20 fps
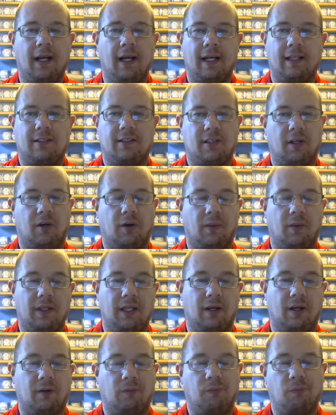And so,
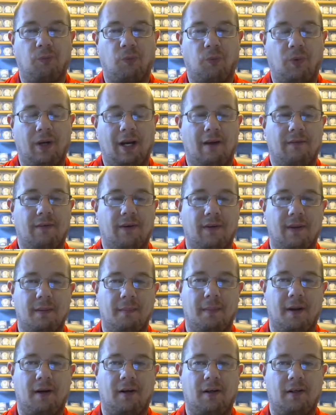you know, whenever the
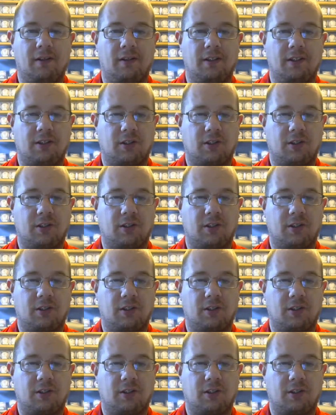Mariners